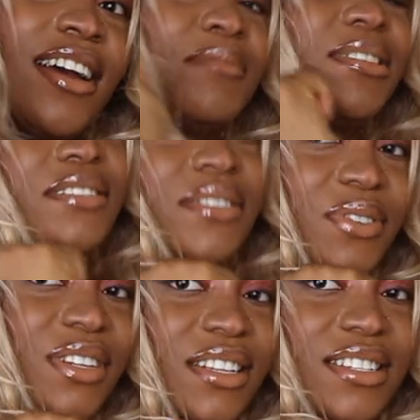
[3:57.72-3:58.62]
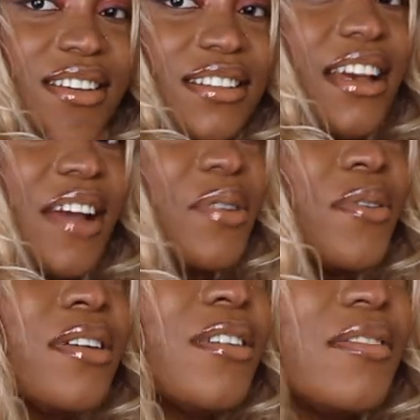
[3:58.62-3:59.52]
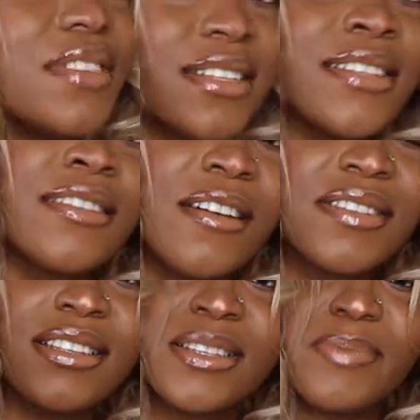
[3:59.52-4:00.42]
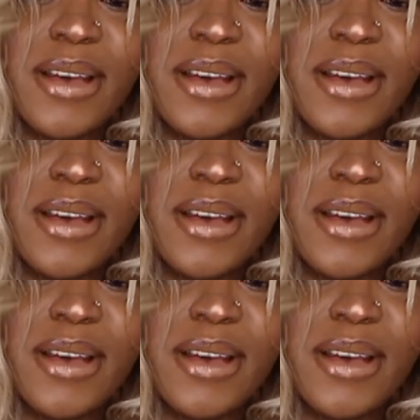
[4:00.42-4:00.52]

I'm leaving for this because everyone loves this